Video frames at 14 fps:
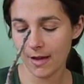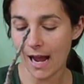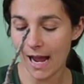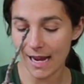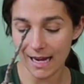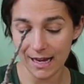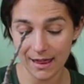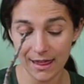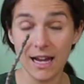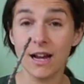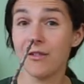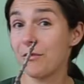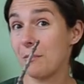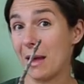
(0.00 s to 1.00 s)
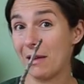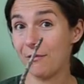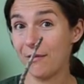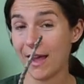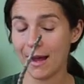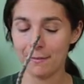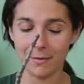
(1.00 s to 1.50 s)
I can think of my
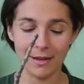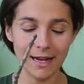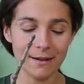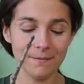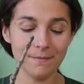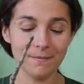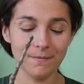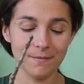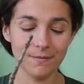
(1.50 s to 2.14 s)
family.